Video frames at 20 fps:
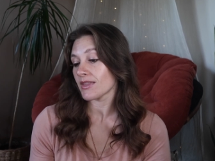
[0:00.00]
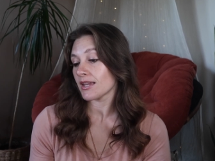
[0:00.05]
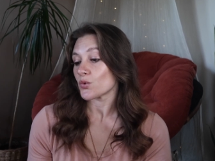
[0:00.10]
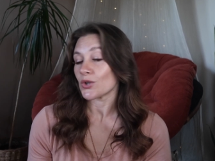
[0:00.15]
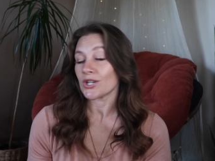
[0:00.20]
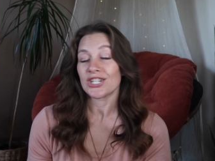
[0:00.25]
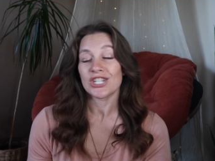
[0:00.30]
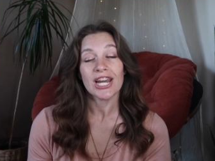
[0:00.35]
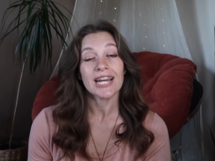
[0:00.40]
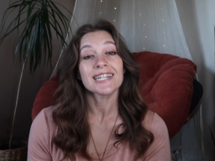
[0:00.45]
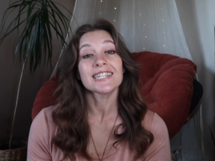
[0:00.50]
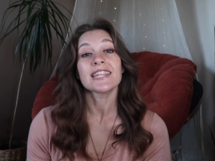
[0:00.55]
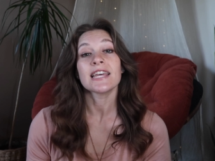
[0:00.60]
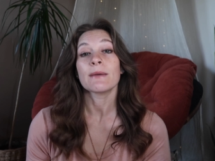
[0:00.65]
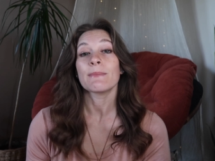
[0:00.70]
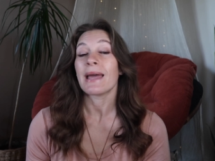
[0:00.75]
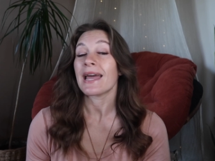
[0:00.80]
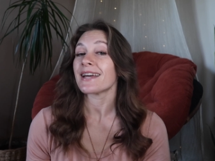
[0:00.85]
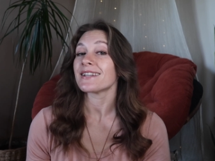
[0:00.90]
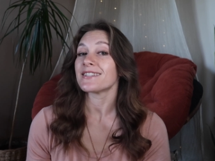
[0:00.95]
Reject
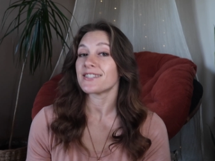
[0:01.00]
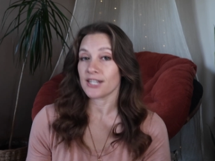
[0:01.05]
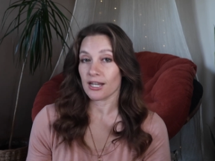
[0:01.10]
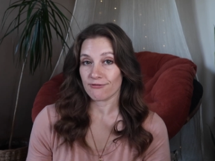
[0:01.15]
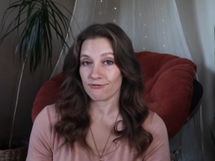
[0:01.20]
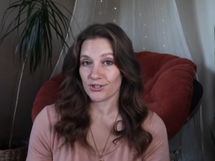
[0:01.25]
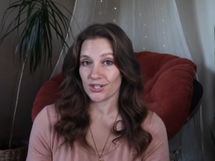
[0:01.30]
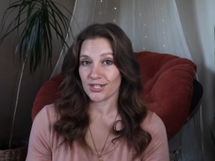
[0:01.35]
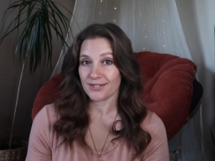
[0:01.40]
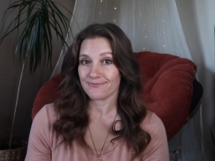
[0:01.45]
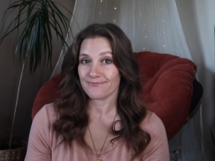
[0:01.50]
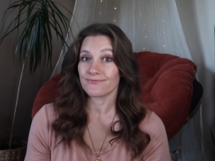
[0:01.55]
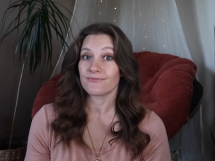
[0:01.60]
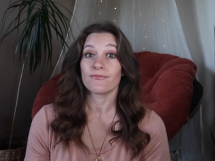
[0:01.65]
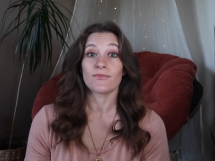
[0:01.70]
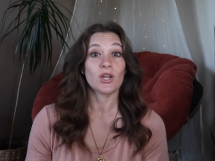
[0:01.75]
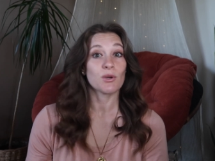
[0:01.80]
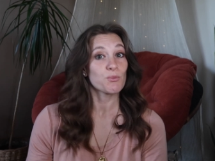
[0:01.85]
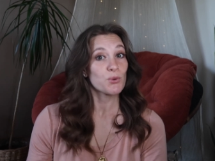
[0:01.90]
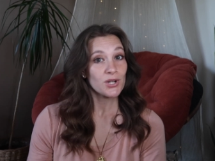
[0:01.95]
them and suffer.
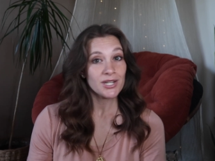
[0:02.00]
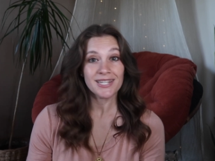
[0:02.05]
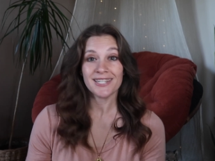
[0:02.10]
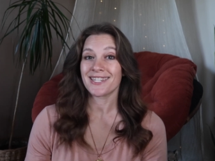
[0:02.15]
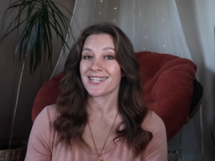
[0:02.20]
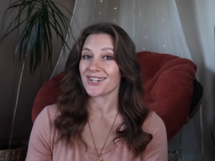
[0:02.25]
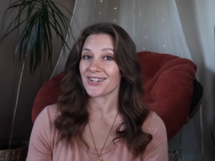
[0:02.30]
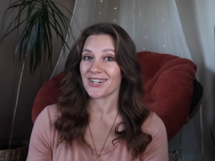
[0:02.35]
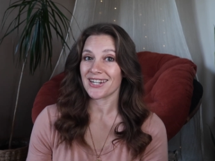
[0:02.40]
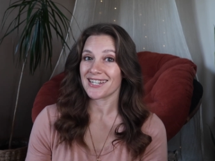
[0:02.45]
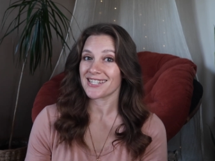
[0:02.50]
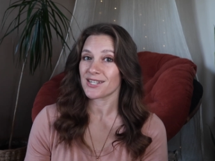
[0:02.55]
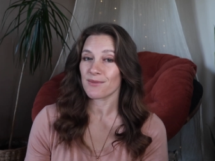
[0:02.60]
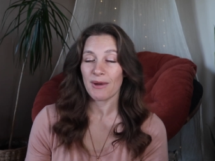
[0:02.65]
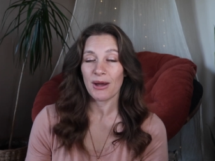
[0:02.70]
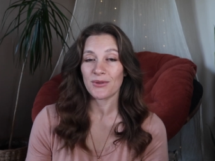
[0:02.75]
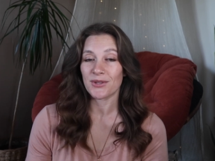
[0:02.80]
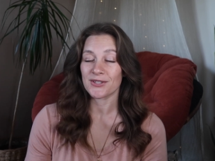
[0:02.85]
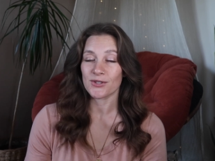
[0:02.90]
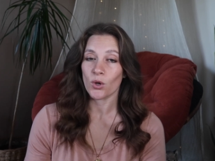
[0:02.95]
They're pretty serious
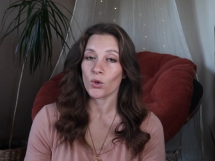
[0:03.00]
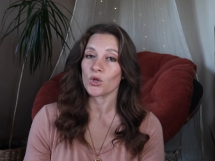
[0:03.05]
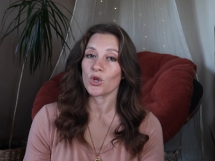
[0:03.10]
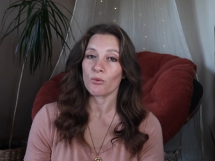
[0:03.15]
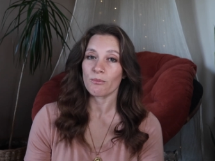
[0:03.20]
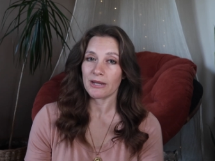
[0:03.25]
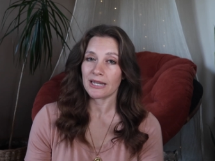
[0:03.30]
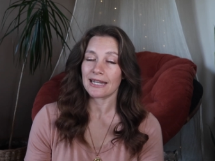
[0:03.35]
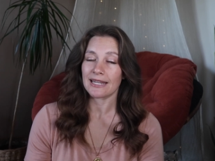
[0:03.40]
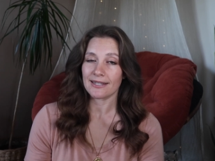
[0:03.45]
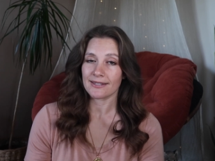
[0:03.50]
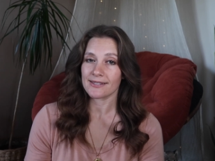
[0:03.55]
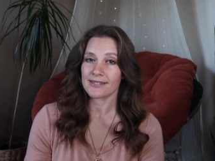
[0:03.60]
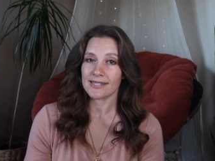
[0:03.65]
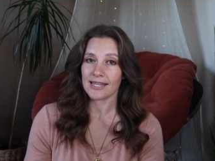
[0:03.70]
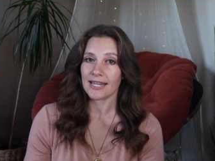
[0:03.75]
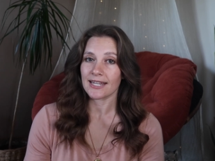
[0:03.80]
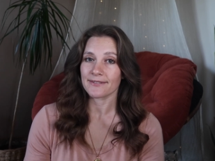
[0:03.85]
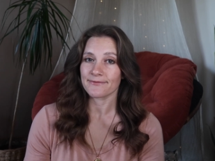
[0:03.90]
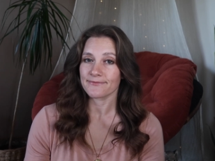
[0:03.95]
about this whole obedience
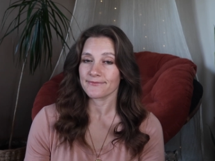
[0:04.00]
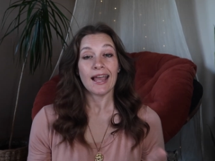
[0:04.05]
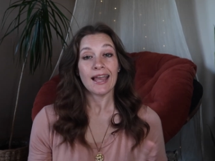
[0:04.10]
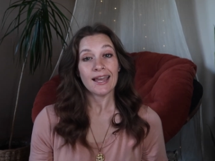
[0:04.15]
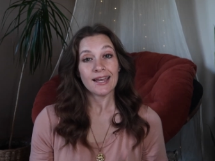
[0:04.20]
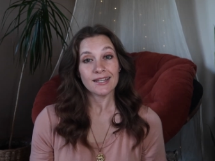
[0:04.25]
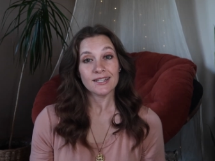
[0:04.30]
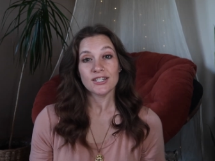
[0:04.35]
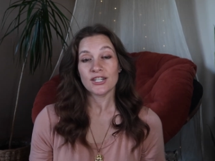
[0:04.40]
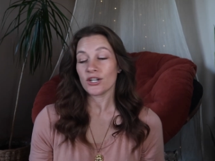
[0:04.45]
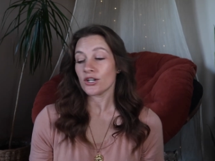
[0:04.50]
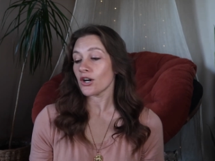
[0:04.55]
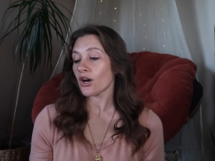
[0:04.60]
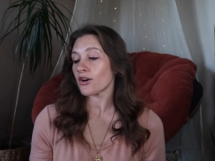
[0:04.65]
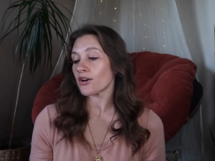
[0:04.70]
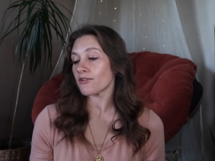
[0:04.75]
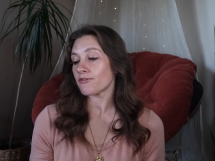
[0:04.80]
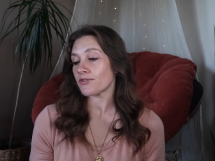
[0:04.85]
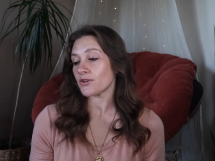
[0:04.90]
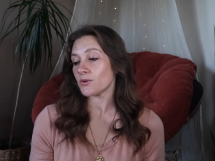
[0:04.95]
thing. And here
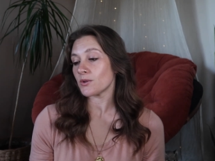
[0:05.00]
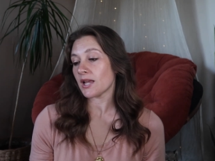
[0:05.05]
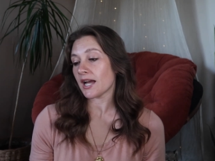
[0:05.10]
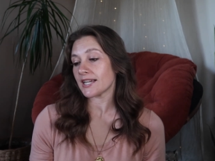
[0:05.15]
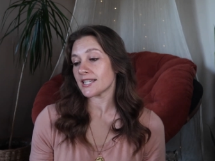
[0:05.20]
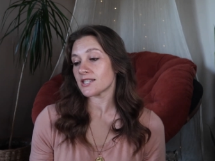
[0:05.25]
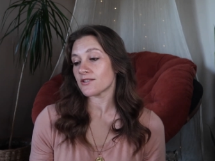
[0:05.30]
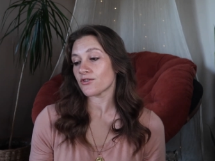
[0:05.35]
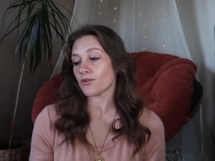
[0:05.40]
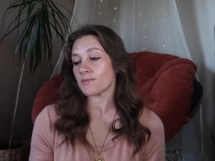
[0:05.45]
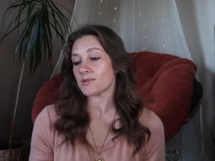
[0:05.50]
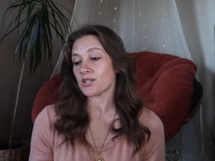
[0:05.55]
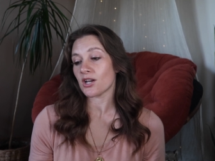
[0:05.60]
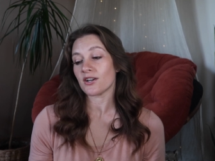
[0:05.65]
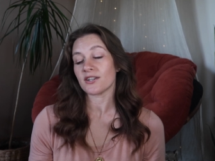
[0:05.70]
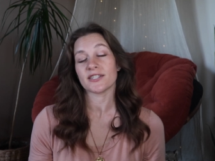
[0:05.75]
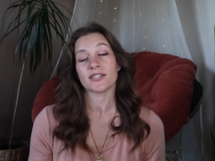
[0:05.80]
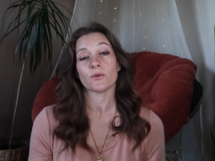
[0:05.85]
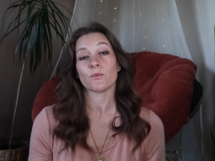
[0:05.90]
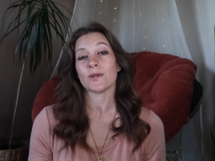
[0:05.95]
are a few lines from
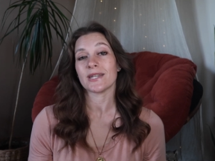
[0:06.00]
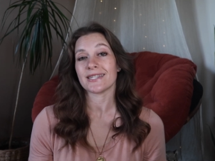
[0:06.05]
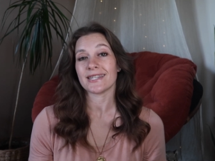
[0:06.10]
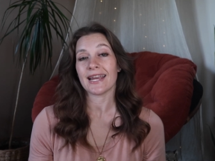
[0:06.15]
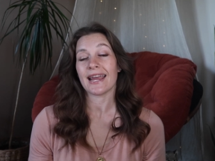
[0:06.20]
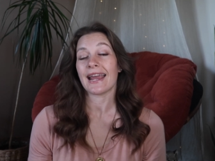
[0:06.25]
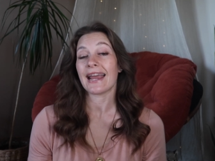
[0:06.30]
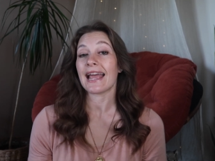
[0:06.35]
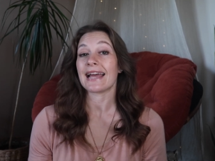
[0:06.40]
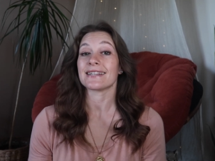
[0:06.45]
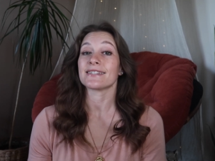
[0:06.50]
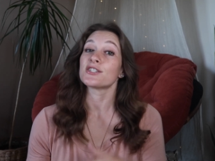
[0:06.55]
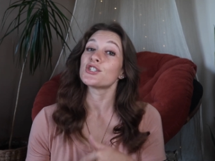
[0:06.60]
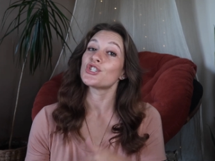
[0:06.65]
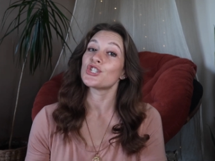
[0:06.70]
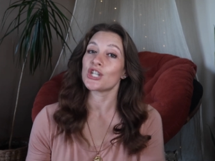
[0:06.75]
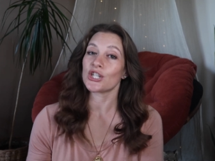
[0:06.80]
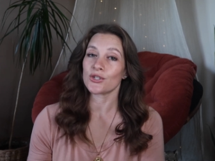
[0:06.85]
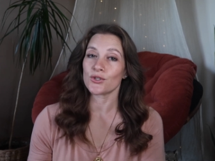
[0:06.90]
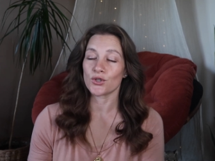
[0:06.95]
songs that we sang as
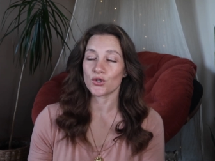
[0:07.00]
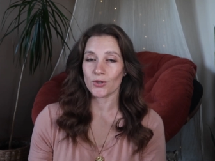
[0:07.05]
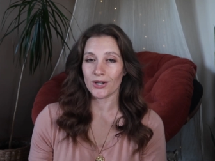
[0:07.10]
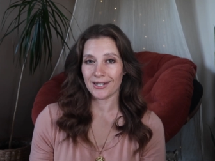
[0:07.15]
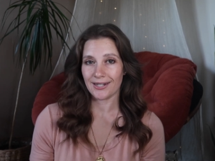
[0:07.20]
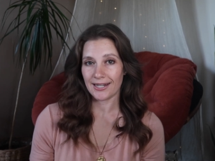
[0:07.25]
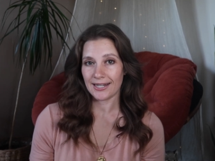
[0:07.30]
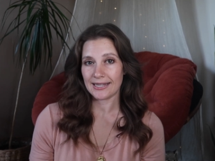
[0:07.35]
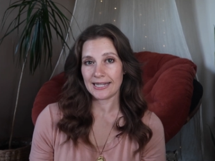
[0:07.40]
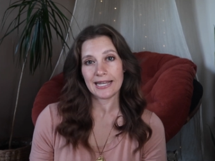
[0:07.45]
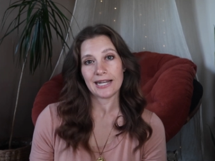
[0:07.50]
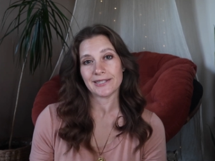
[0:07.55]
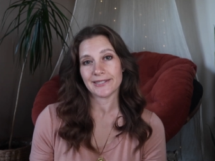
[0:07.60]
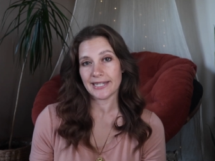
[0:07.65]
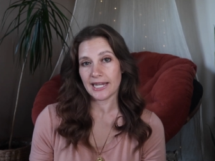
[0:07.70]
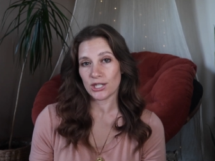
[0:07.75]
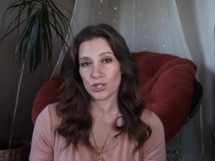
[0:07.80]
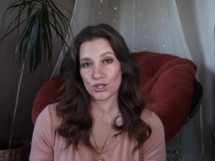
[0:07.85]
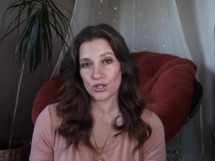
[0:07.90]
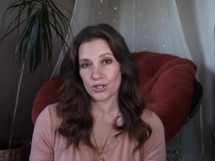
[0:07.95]
children in the
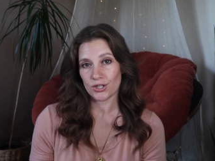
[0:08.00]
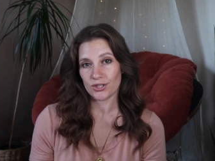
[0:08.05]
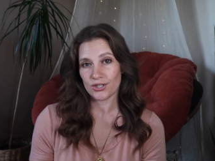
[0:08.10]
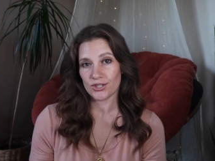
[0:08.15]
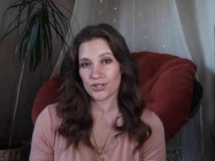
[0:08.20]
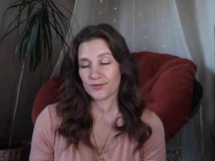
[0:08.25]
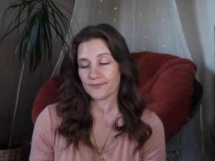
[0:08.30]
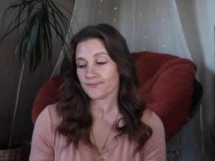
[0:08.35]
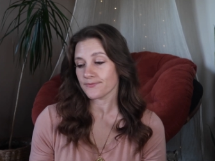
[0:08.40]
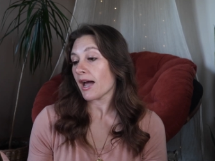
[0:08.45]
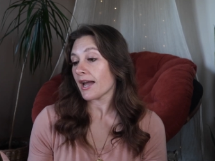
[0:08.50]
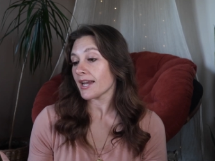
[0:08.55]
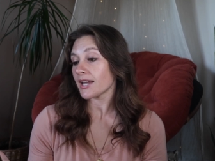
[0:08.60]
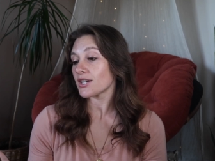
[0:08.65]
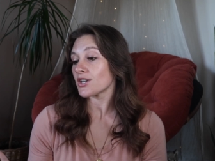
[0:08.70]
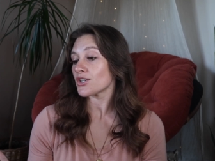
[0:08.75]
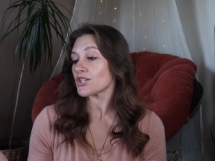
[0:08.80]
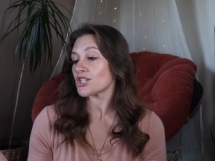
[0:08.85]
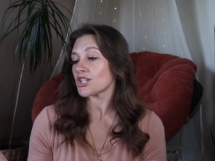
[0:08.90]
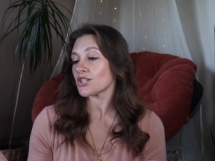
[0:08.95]
LDS church.
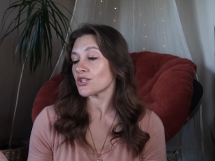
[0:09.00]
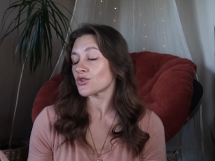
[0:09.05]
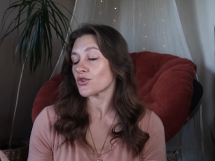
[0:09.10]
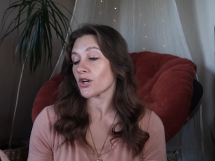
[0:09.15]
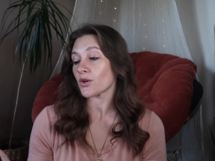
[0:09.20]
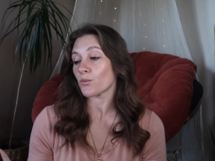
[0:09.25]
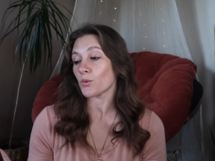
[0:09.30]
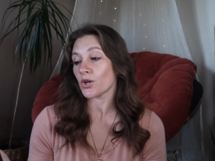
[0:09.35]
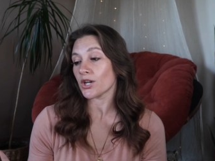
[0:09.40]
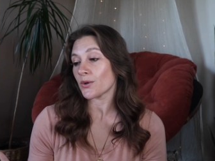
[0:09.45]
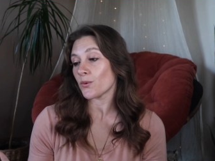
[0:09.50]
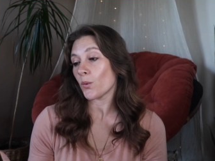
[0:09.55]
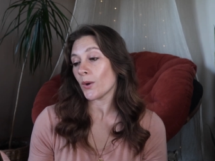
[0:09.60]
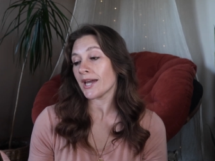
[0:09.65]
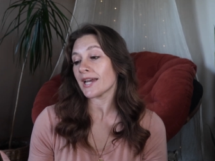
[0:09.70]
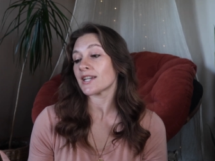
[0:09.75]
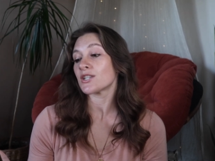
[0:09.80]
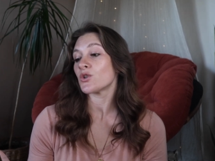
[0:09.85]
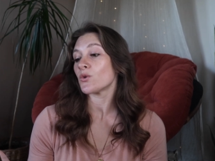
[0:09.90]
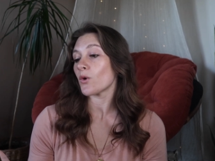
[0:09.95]
Pioneer children were
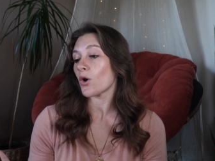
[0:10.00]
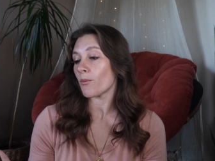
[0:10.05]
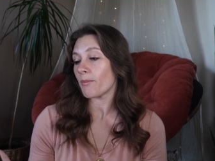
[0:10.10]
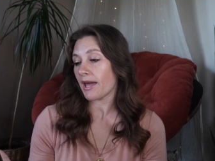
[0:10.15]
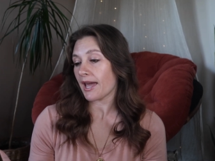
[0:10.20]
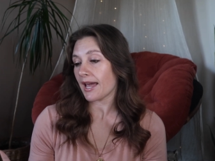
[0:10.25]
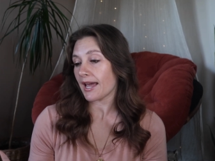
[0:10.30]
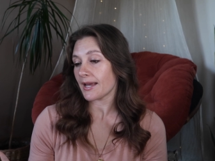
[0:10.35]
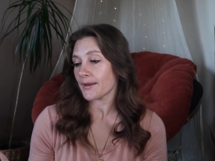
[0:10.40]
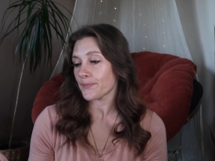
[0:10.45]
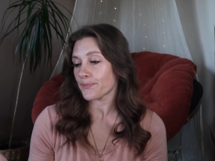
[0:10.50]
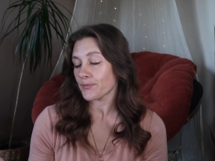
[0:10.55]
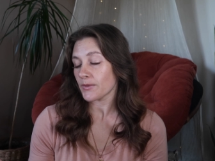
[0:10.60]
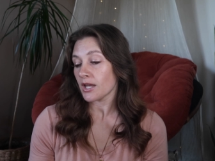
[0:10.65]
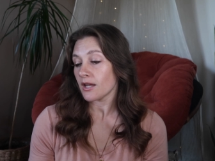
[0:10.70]
quick to obey.